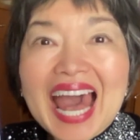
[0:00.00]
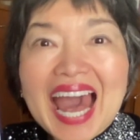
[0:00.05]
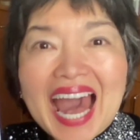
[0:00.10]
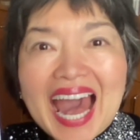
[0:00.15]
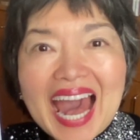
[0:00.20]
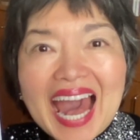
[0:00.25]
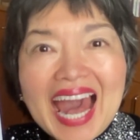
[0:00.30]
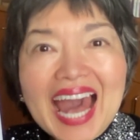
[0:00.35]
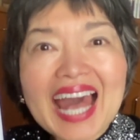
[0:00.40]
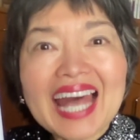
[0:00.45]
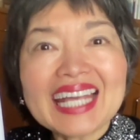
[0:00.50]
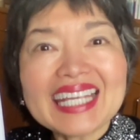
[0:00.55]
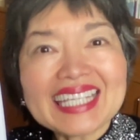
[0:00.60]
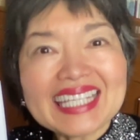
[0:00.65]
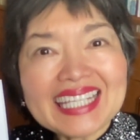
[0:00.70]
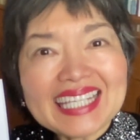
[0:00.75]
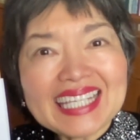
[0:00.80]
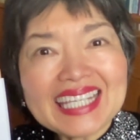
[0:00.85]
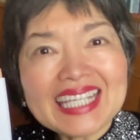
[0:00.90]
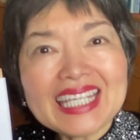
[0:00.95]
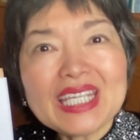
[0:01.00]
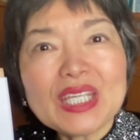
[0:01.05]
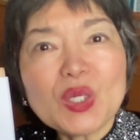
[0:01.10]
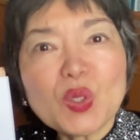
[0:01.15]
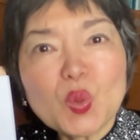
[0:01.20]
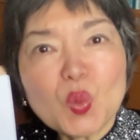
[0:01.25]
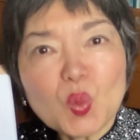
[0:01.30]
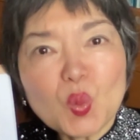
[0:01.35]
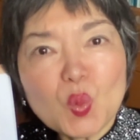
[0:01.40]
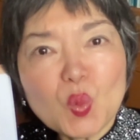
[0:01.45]
A, I,
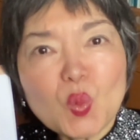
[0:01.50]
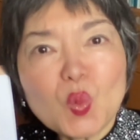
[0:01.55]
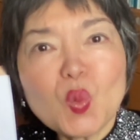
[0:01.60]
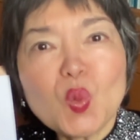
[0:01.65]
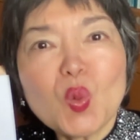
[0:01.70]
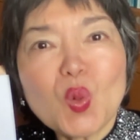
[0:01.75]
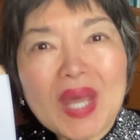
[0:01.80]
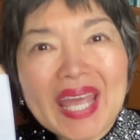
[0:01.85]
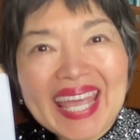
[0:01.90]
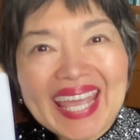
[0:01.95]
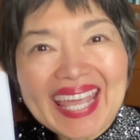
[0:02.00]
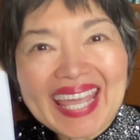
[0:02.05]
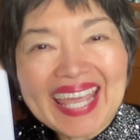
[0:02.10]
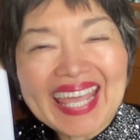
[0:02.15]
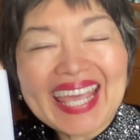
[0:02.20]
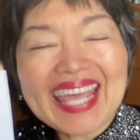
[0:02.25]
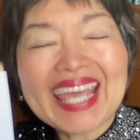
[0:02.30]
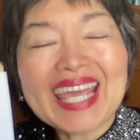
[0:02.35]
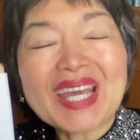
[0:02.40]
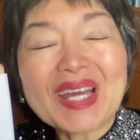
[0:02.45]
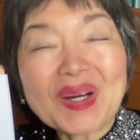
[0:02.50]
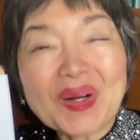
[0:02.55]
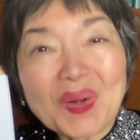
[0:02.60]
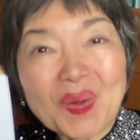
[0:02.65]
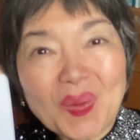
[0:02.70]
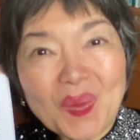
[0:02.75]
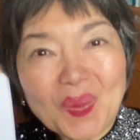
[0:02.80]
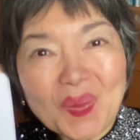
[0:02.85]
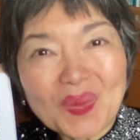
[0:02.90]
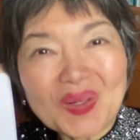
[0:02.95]
U, E,
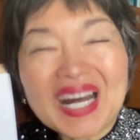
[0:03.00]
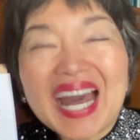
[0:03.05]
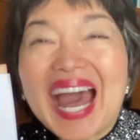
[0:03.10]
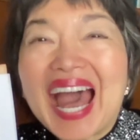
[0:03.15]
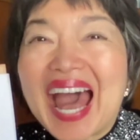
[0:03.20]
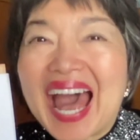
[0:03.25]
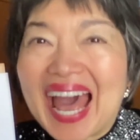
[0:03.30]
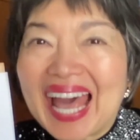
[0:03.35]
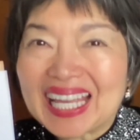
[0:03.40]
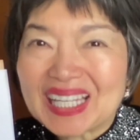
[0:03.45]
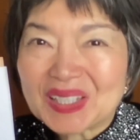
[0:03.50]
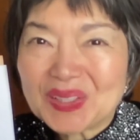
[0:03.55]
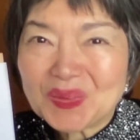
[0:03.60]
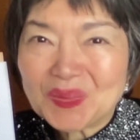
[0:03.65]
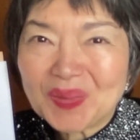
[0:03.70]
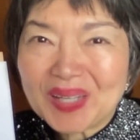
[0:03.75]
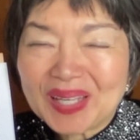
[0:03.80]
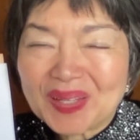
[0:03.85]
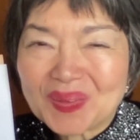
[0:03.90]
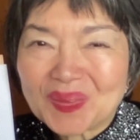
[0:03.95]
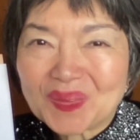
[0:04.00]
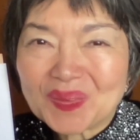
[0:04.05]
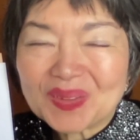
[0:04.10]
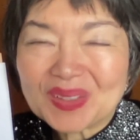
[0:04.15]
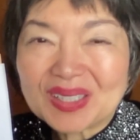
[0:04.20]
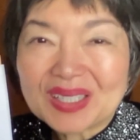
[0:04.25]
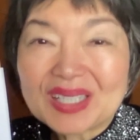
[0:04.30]
O. Aiueo.